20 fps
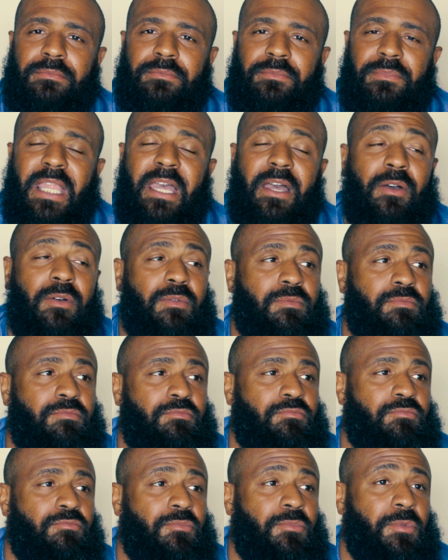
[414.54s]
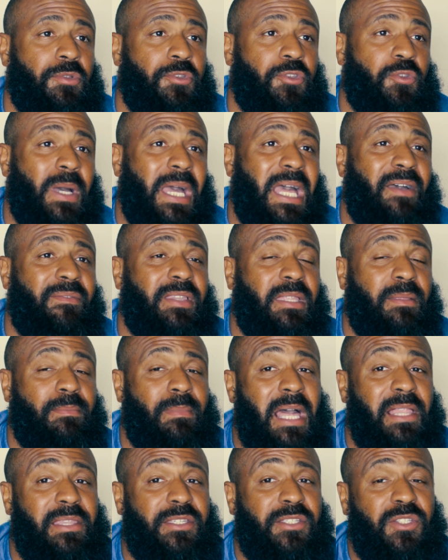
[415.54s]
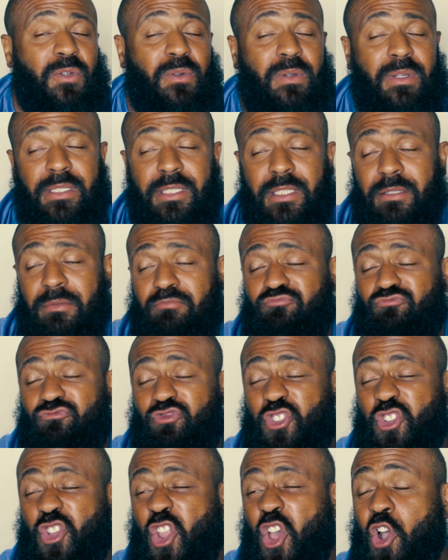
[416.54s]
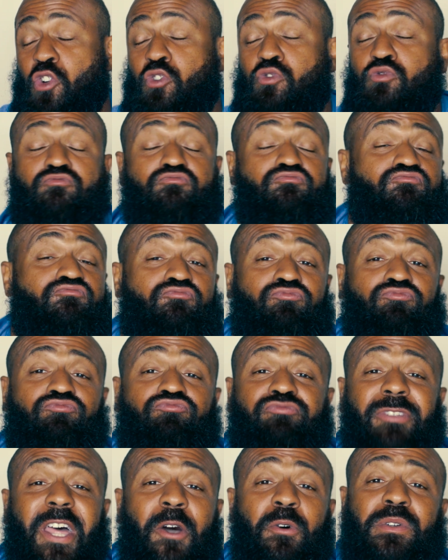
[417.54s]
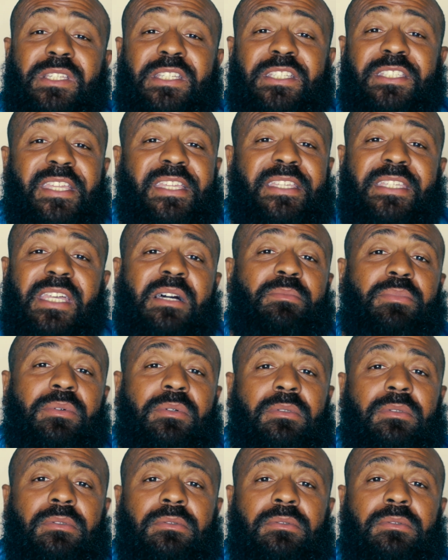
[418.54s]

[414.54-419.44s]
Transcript: Now, do I have any knowledge towards him? No. That was just an example.